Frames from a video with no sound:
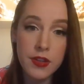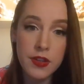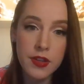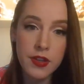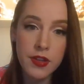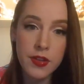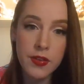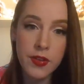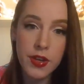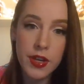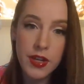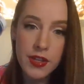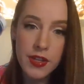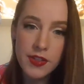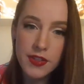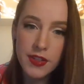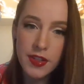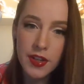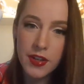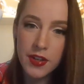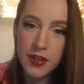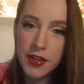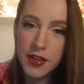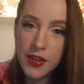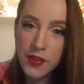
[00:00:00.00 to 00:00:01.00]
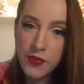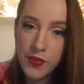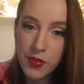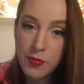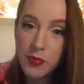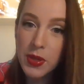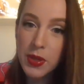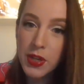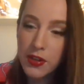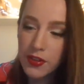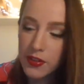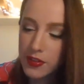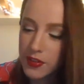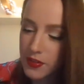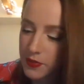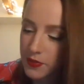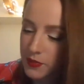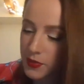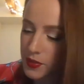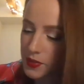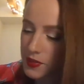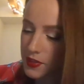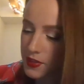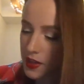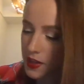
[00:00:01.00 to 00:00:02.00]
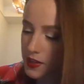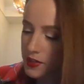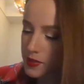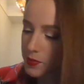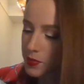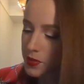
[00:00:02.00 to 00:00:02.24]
Anyway, I guess I got an even bigger than the full size,